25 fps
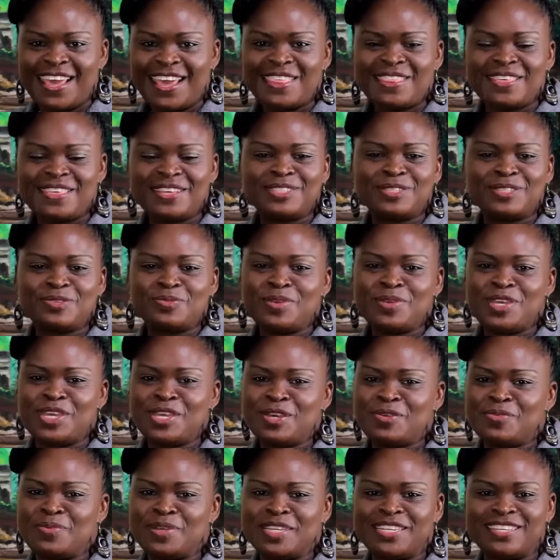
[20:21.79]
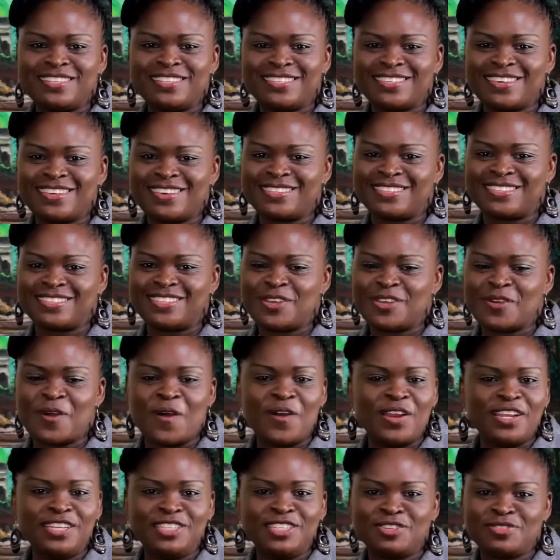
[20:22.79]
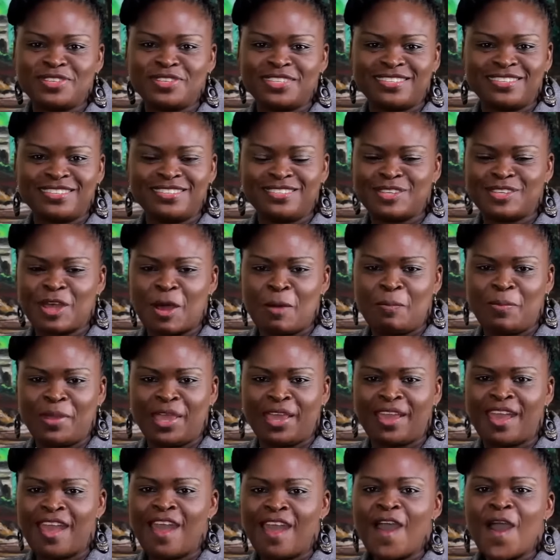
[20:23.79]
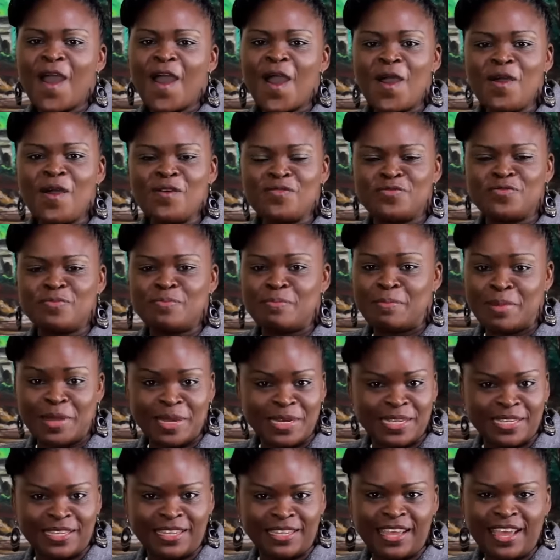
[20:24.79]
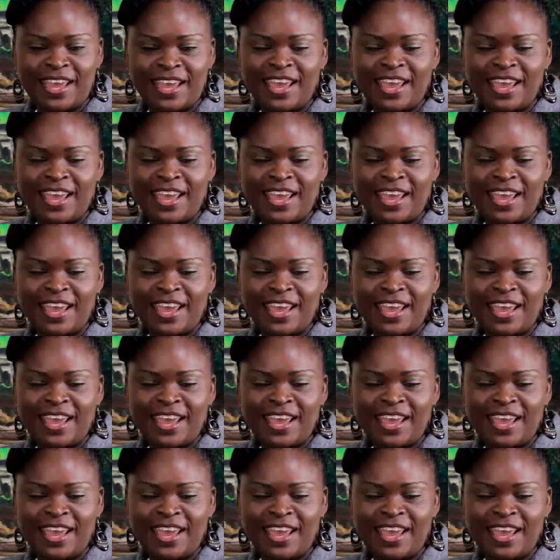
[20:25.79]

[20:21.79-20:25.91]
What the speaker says: This week we discuss the all-interesting topic of money.